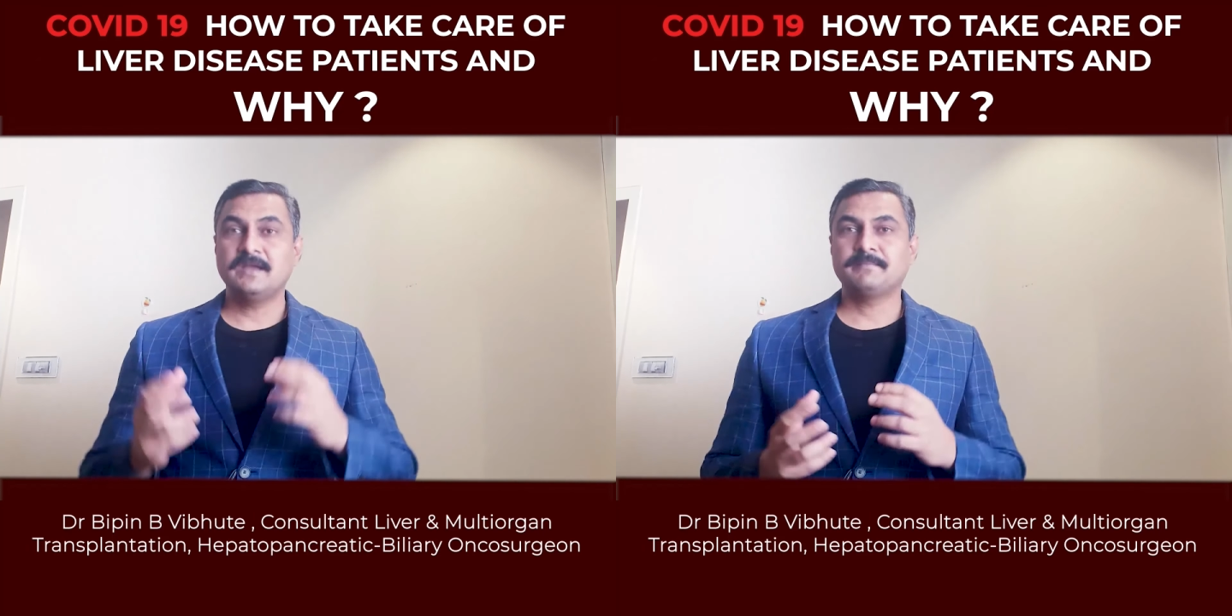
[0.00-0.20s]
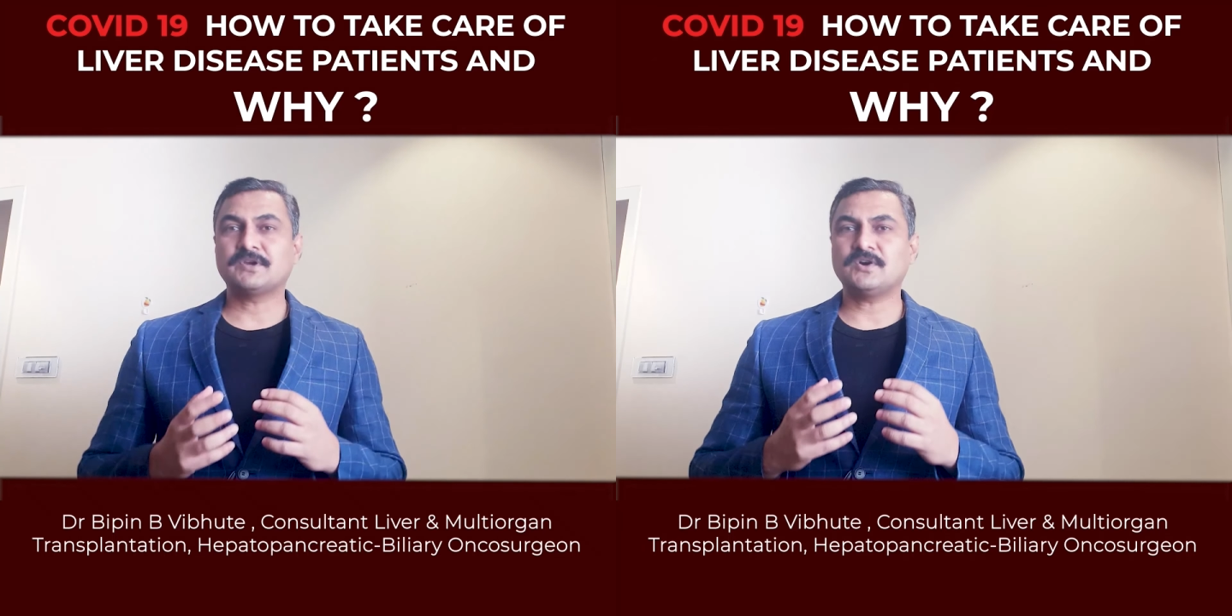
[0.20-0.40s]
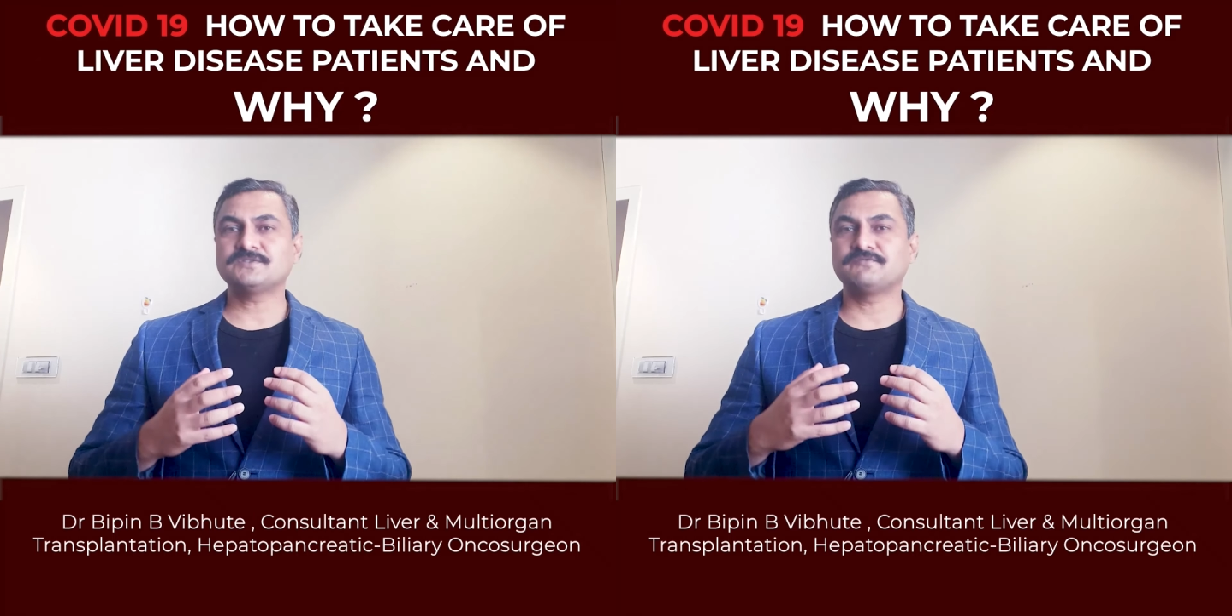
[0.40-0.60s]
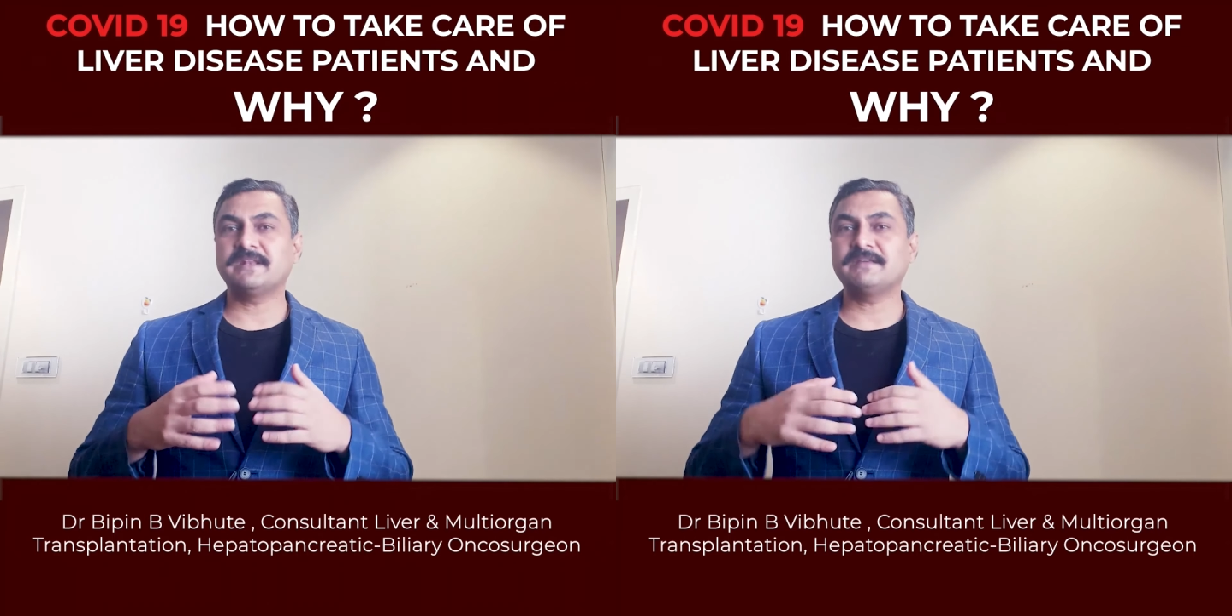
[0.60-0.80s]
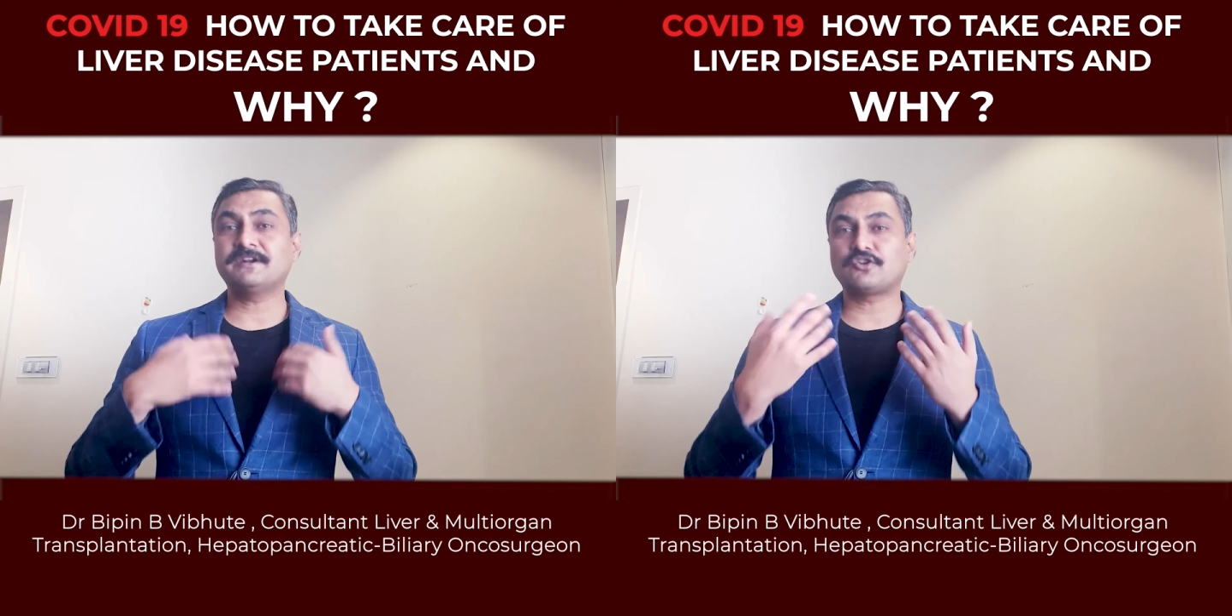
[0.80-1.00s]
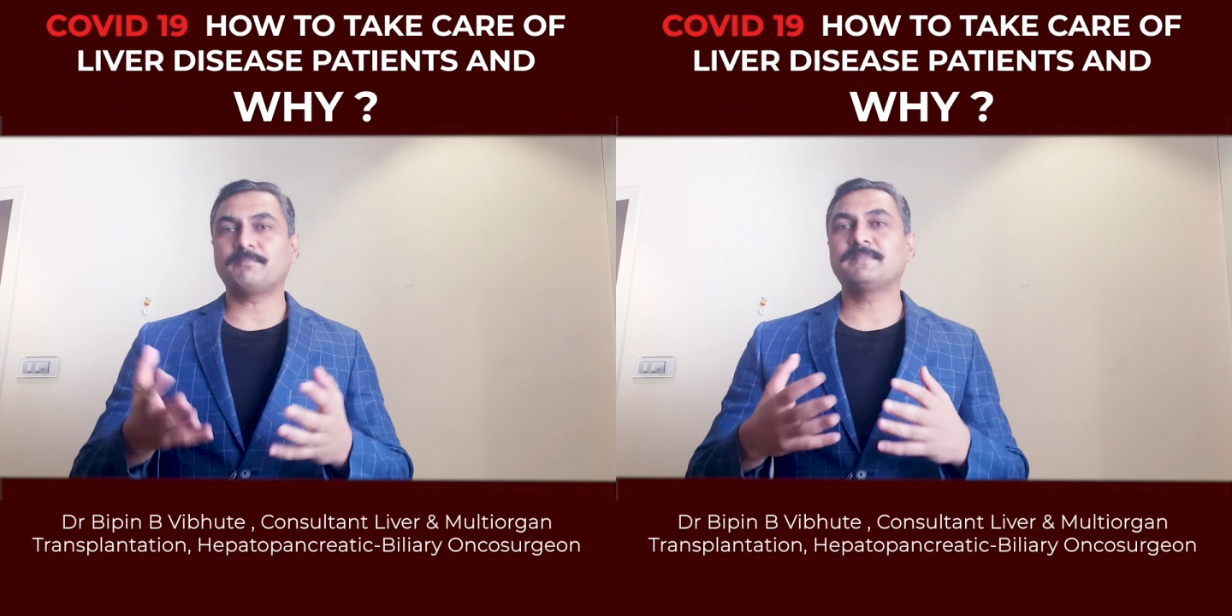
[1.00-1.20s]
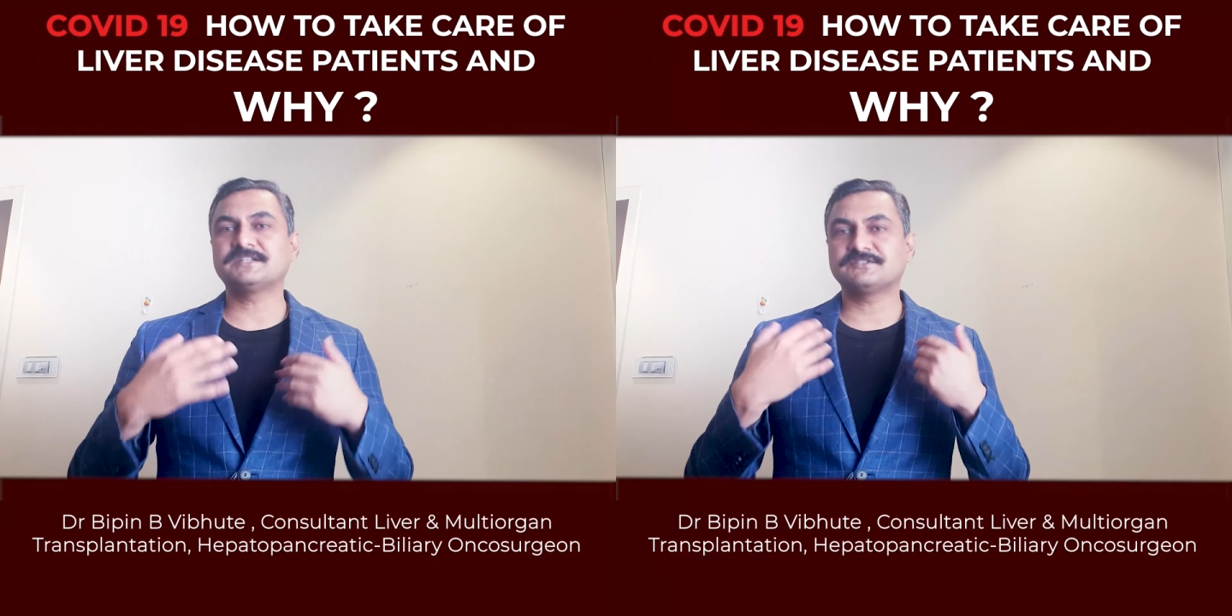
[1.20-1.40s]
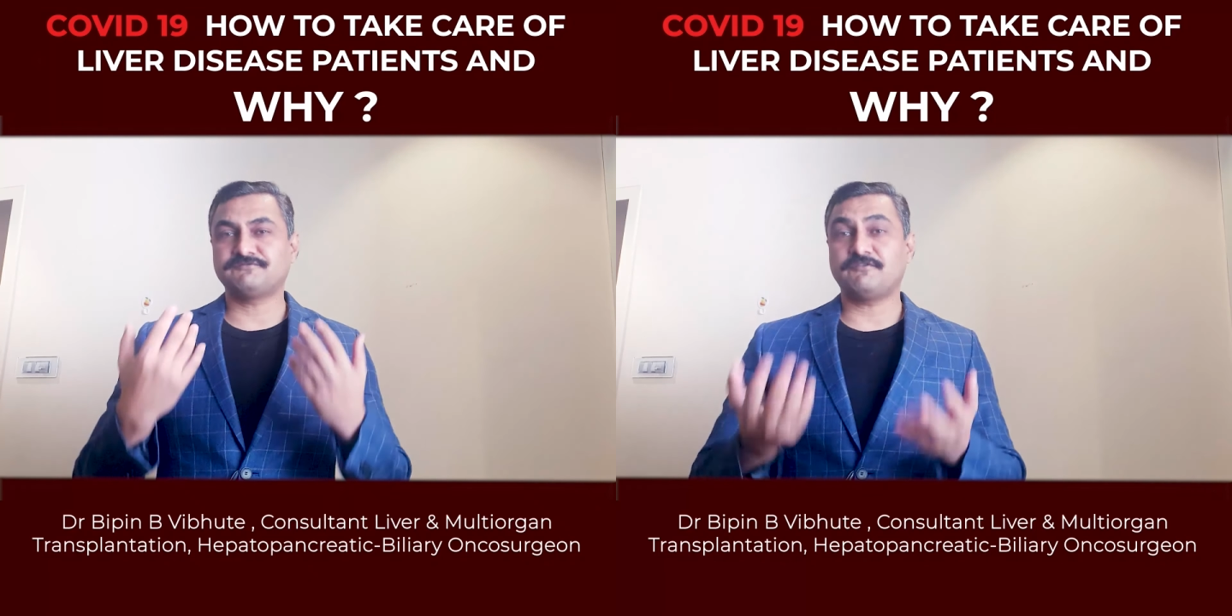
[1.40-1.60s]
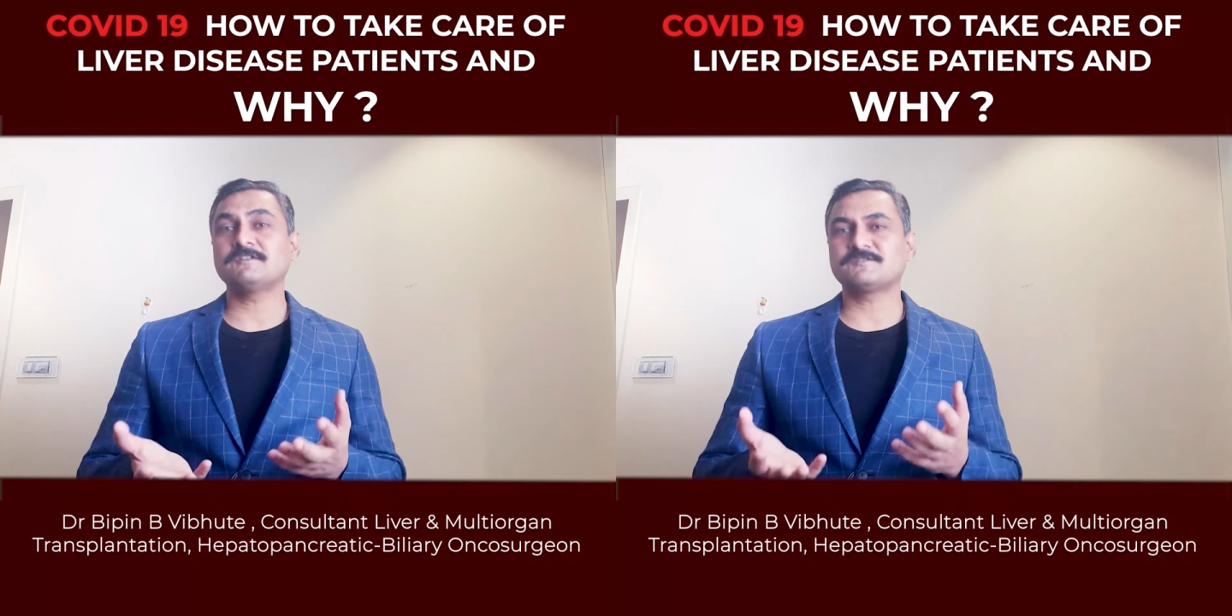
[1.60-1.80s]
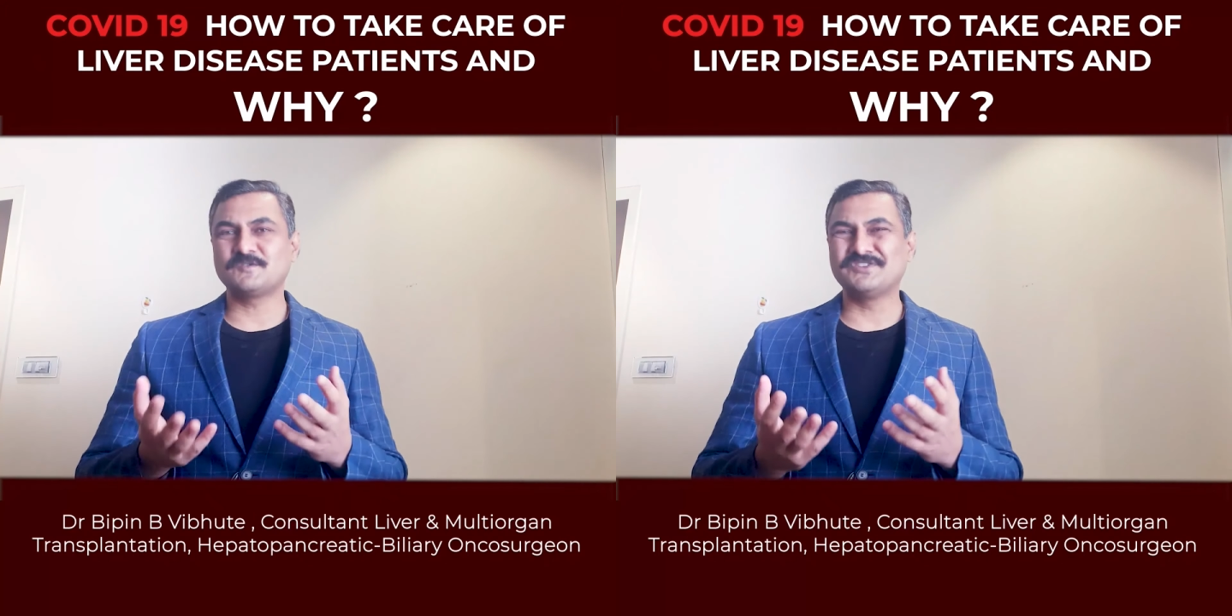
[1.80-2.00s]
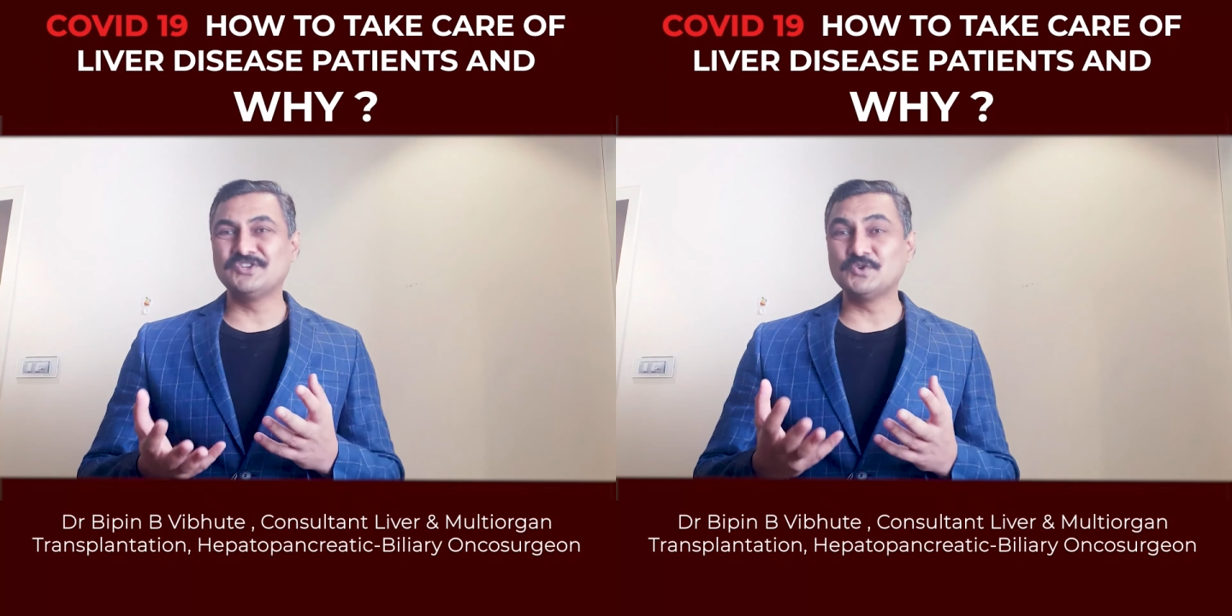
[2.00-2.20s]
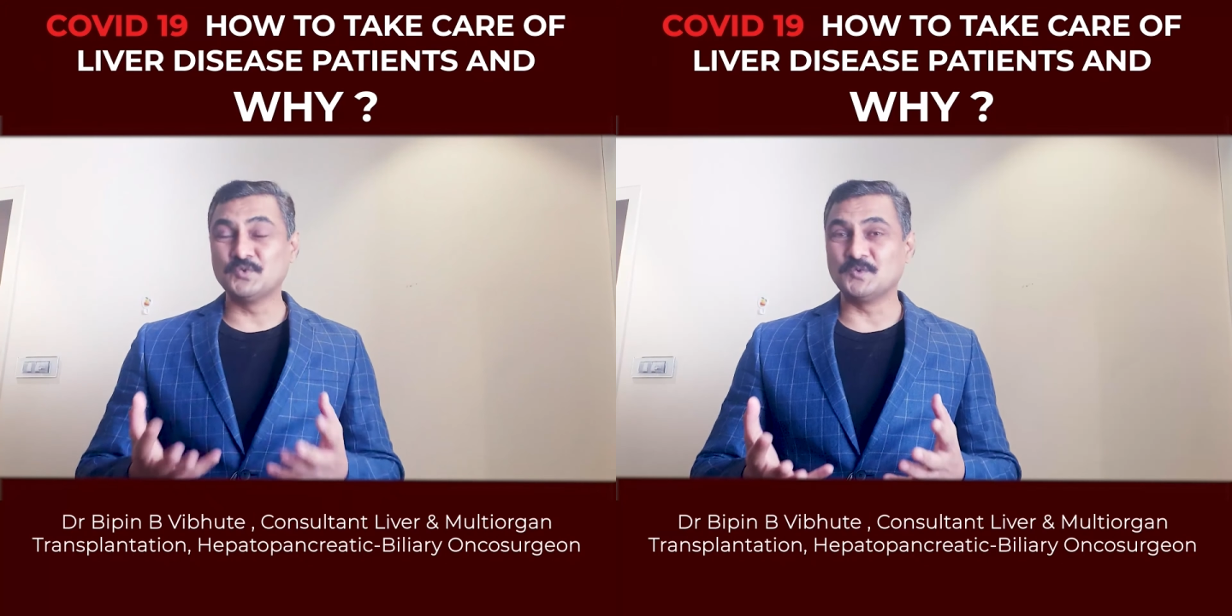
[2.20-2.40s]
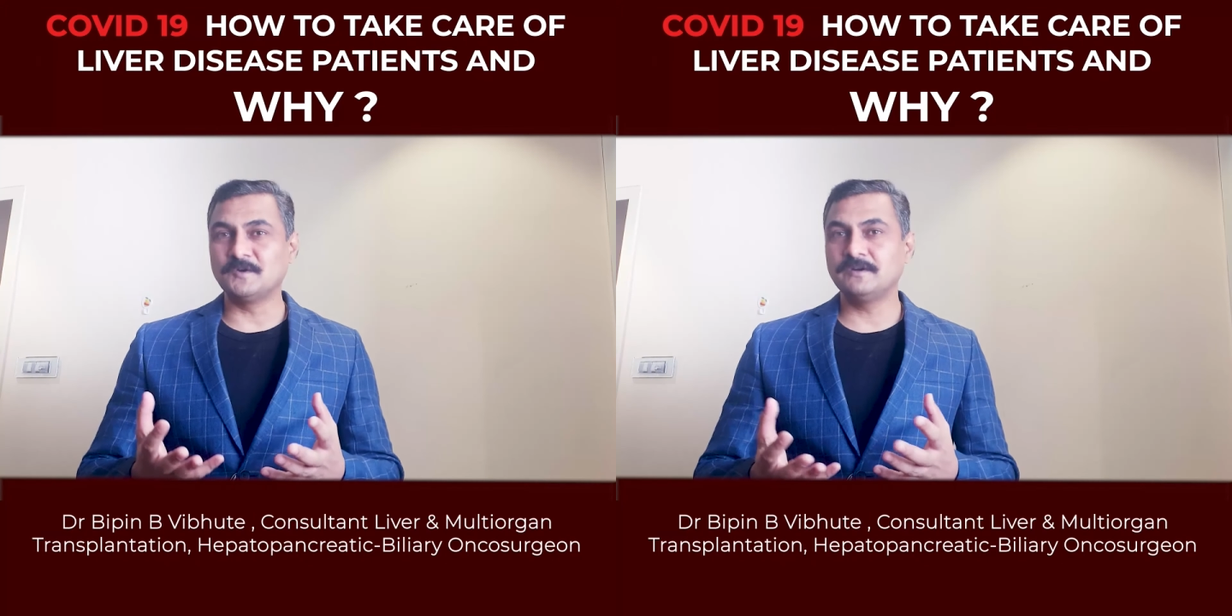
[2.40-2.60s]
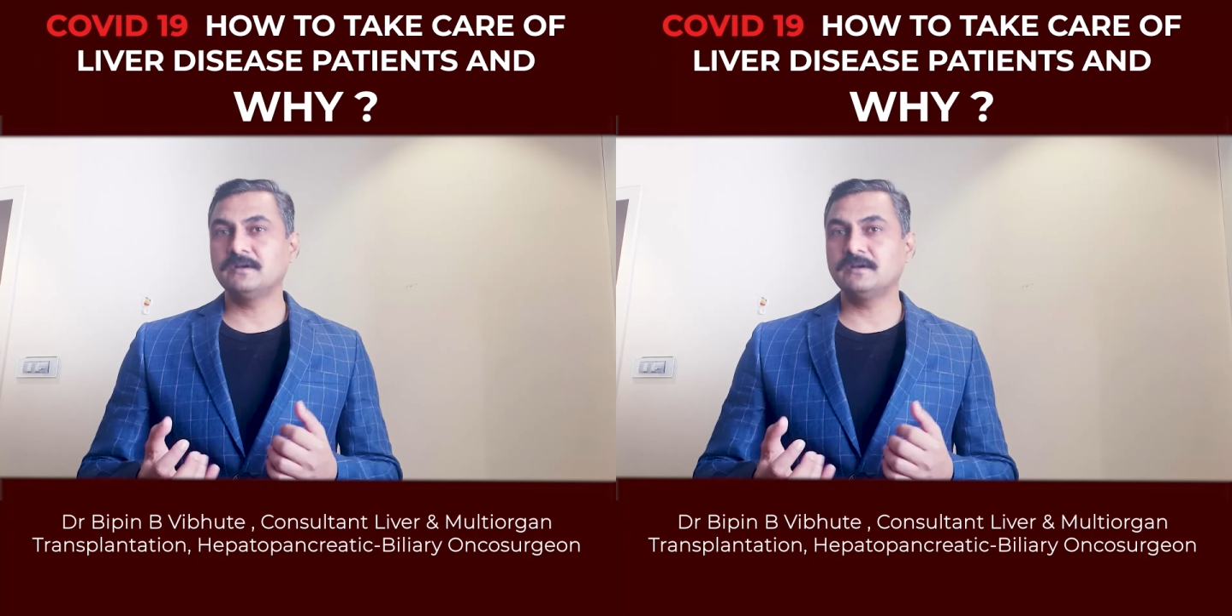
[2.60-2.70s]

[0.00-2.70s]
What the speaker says: because whenever droplets falls on you,